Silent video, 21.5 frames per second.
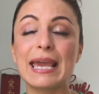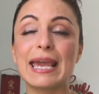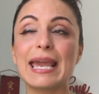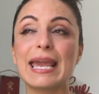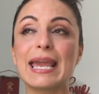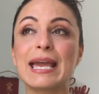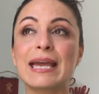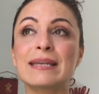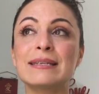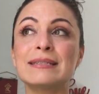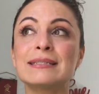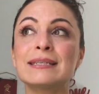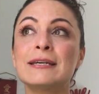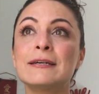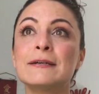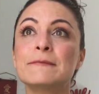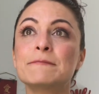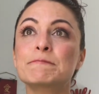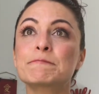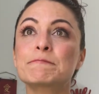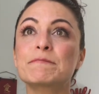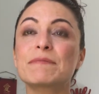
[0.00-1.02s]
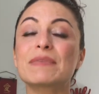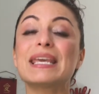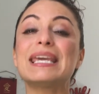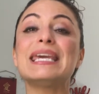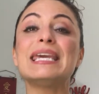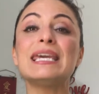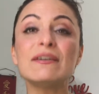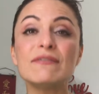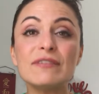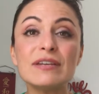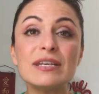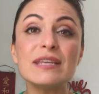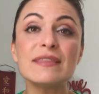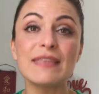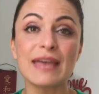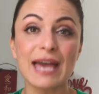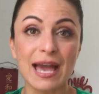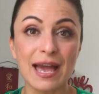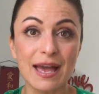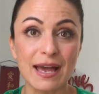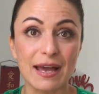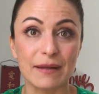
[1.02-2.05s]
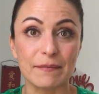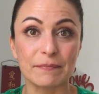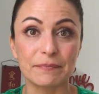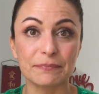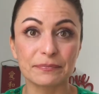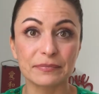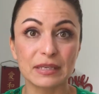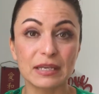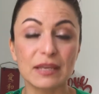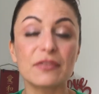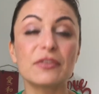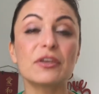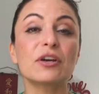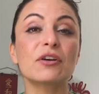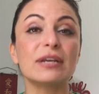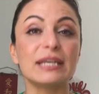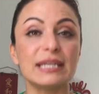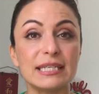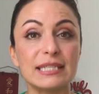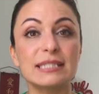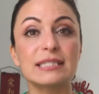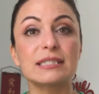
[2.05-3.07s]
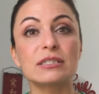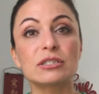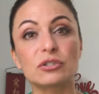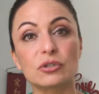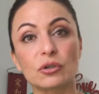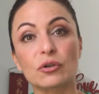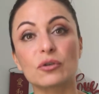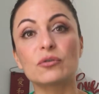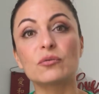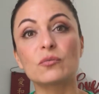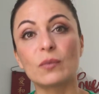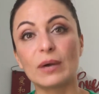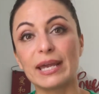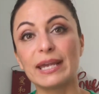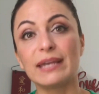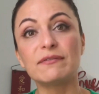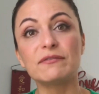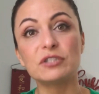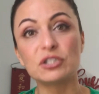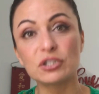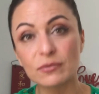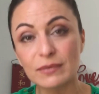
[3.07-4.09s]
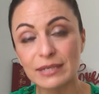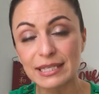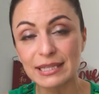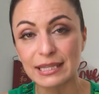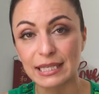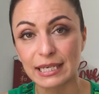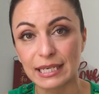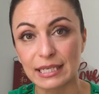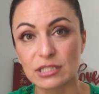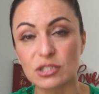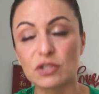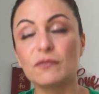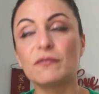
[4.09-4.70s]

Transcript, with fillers: And even in that, there is a certain way of doing things.